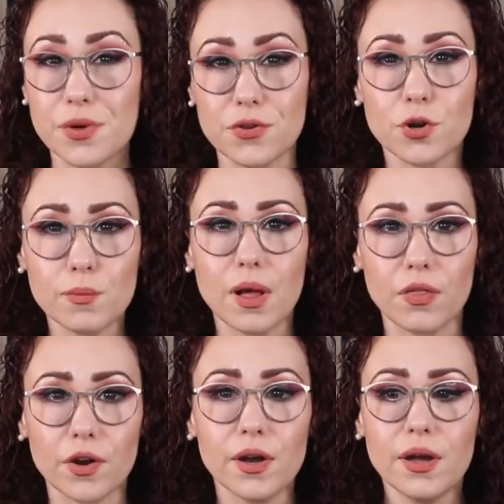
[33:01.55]
with her
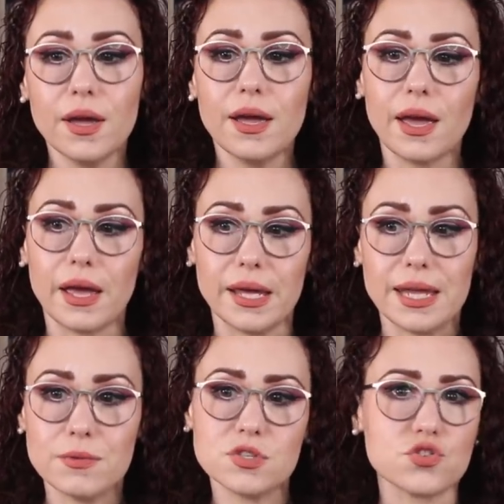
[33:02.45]
mother. And
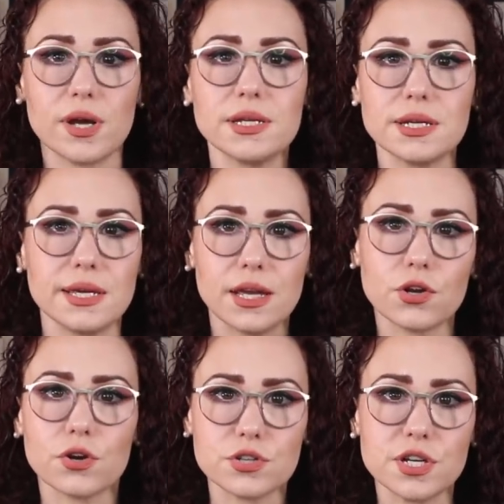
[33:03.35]
he was trying to get
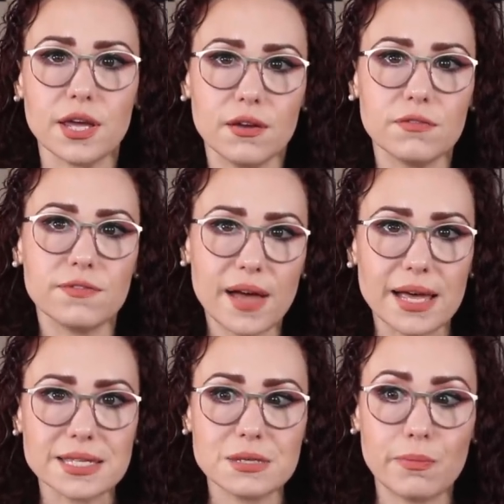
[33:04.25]
her to
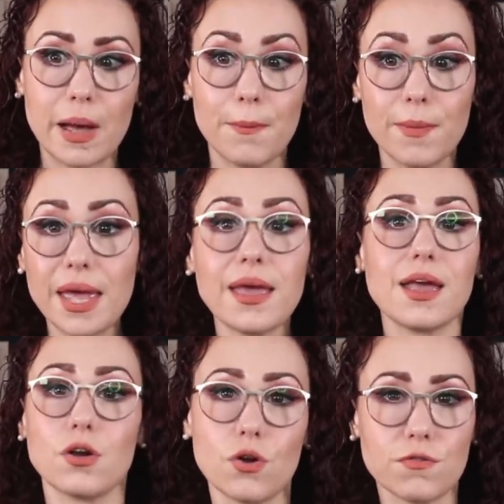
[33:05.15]
confess by
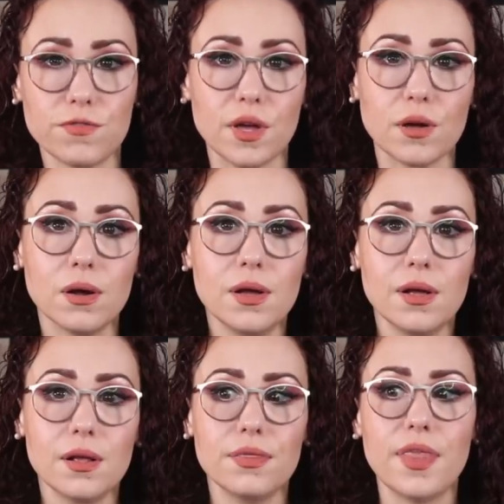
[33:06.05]
making her feel
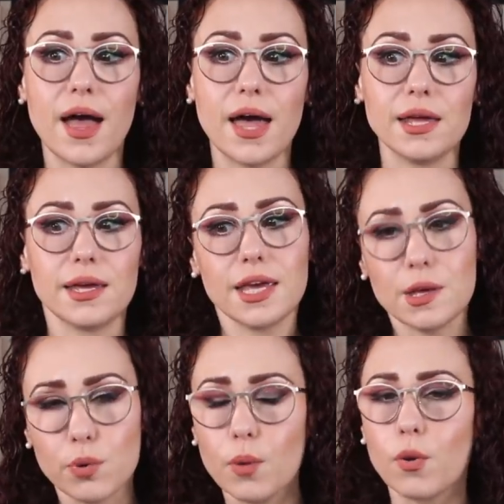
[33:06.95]
that he
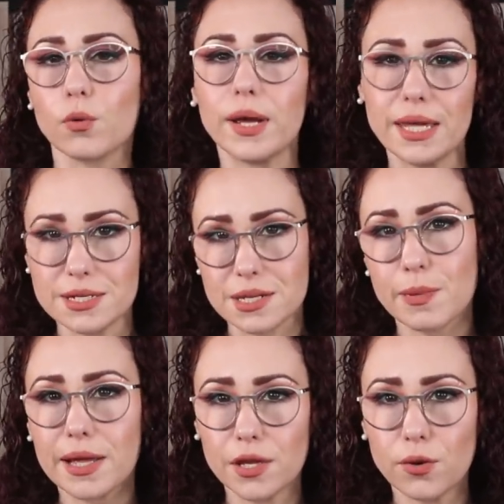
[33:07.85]
put more weight into the
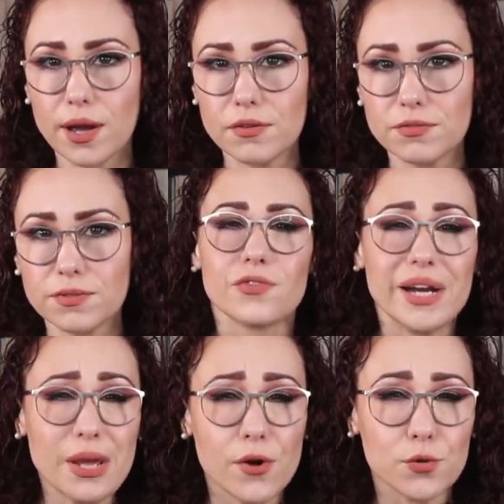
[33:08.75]
polygraph. For
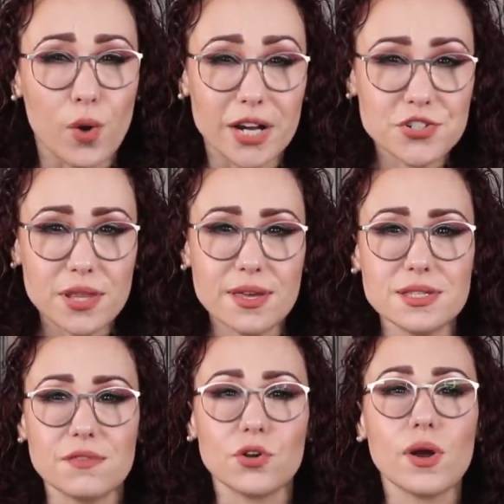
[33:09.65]
anyone watching this,
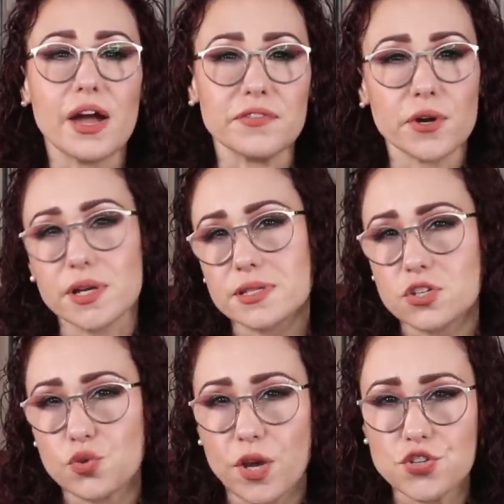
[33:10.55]
if you're ever in a
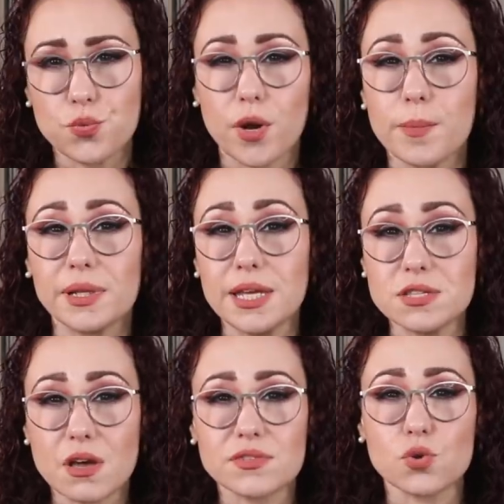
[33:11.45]
situation where a police
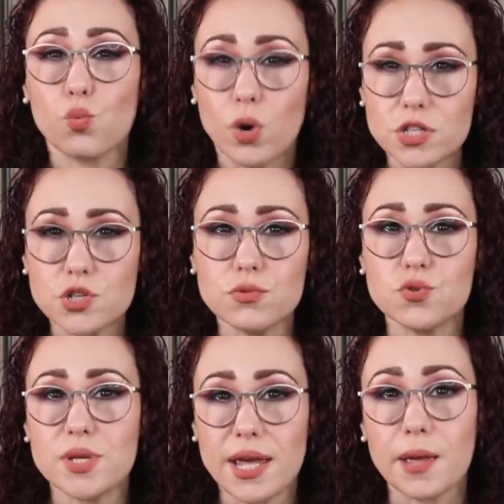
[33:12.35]
officer wants you to
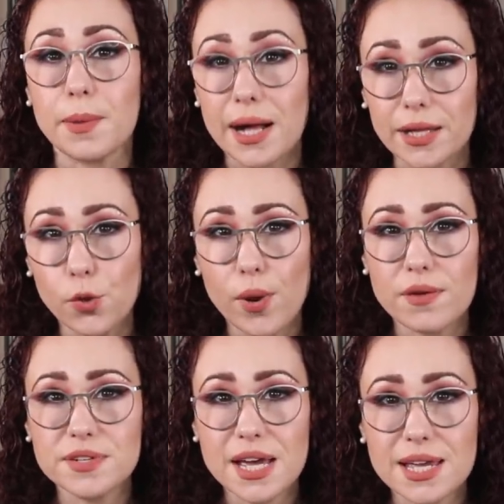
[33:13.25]
take a polygraph
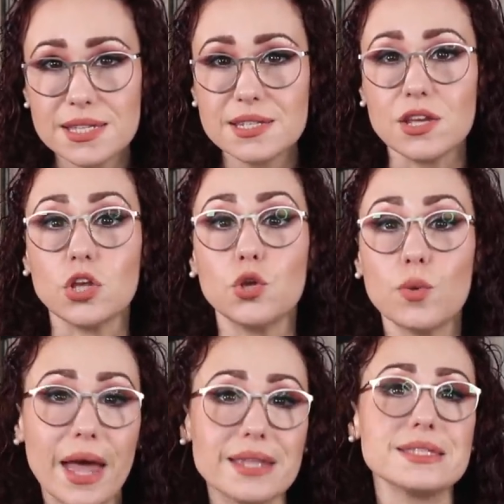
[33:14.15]
test, you
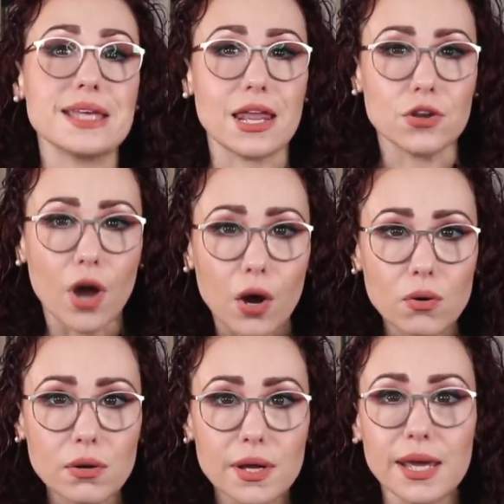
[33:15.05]
can say
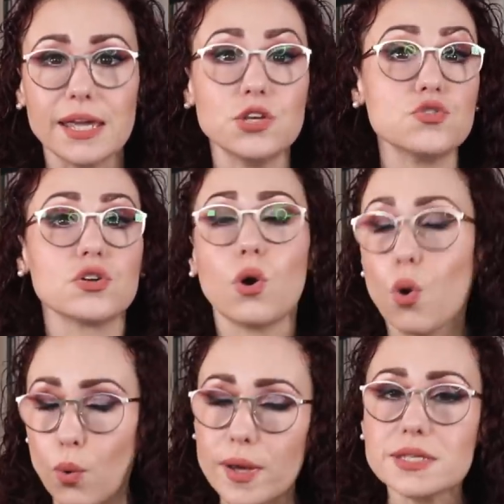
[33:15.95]
no, and you should
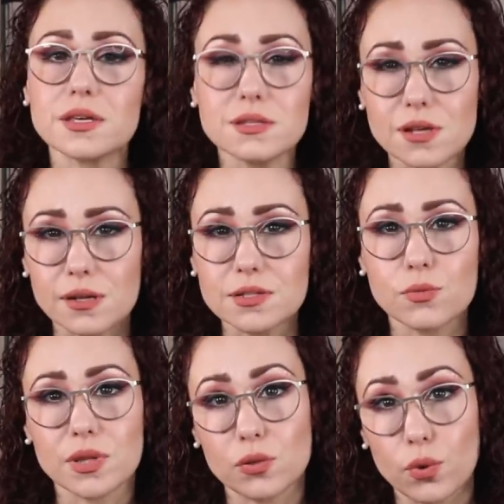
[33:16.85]
always consult
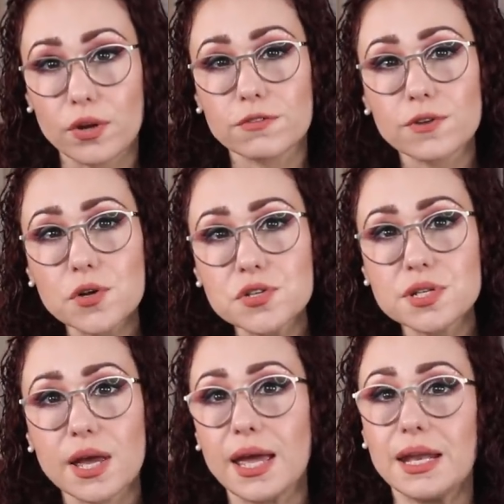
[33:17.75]
with a lawyer first.
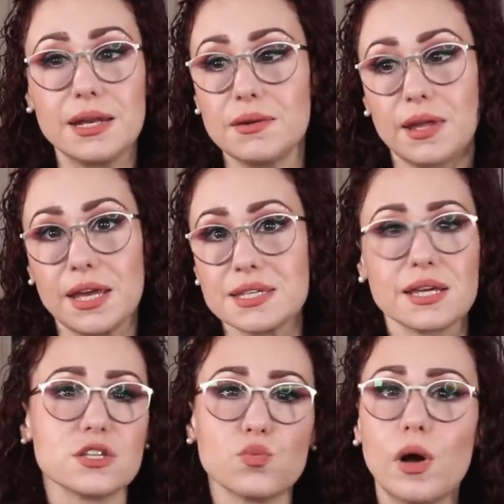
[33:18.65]
And like I said,
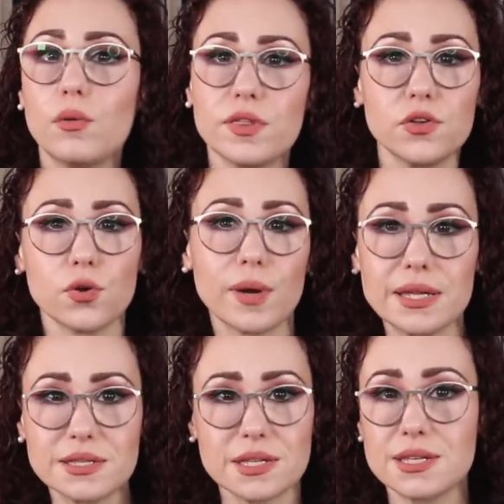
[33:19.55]
it's well within your
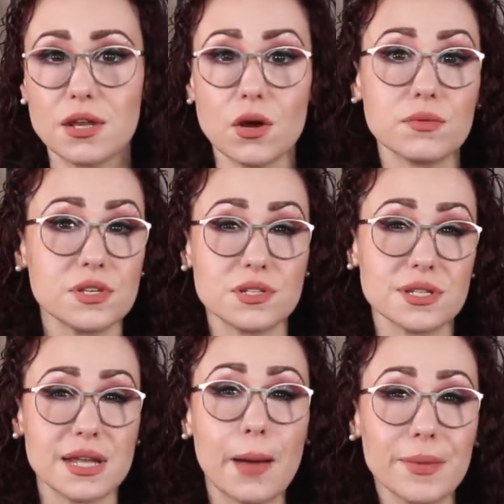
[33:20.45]
rights to say no. This does
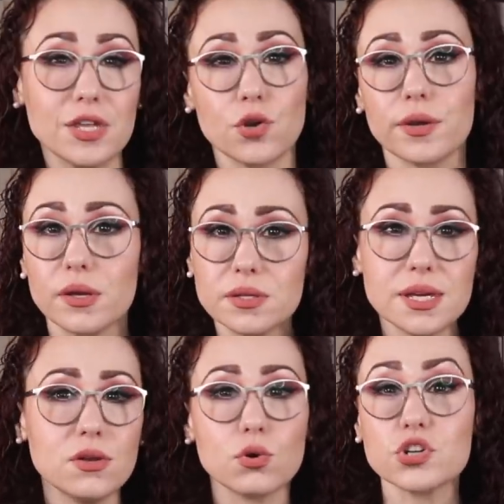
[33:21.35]
not mean you're
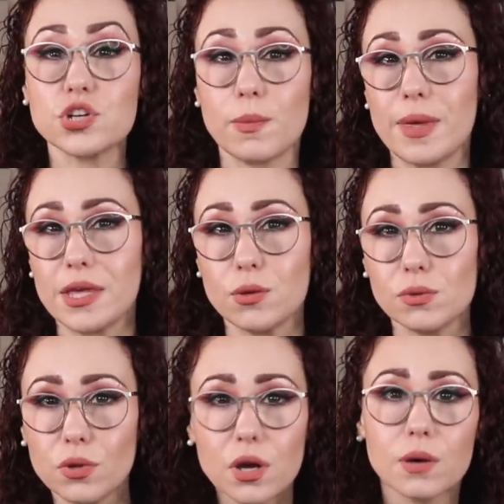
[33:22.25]
guilty, nor should it make you
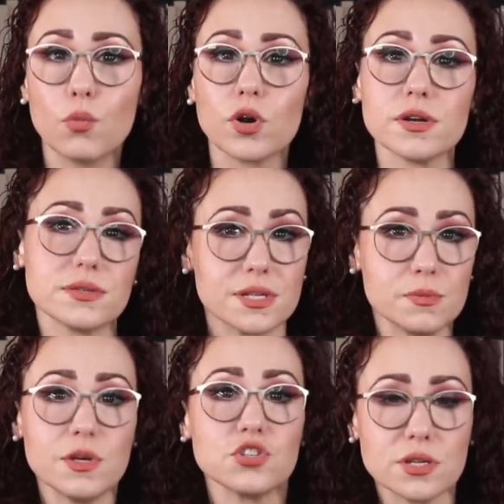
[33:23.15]
look more
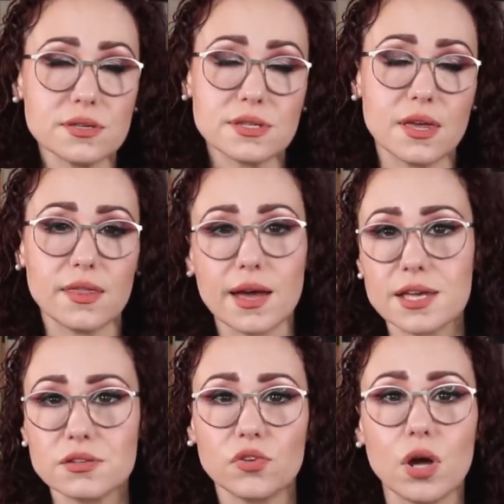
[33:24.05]
suspicious in the
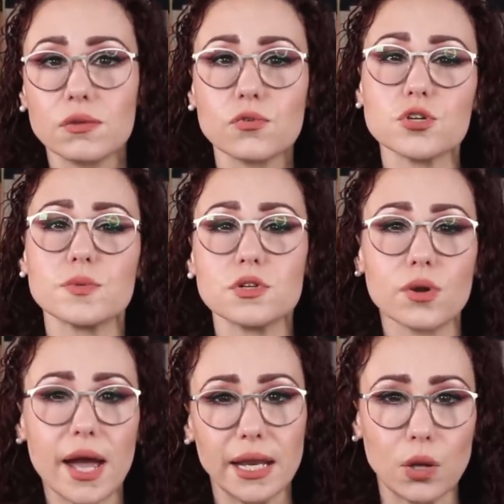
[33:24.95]
eyes of law enforcement or
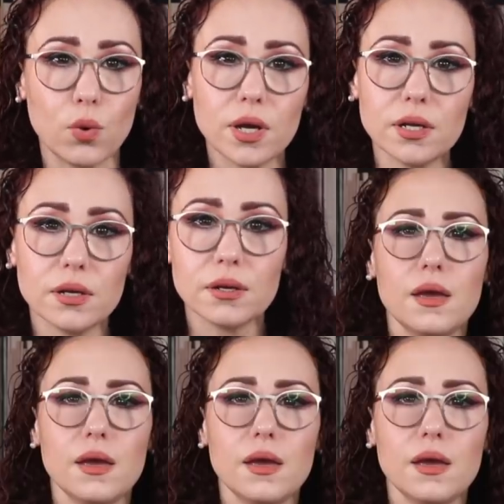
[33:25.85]
anyone.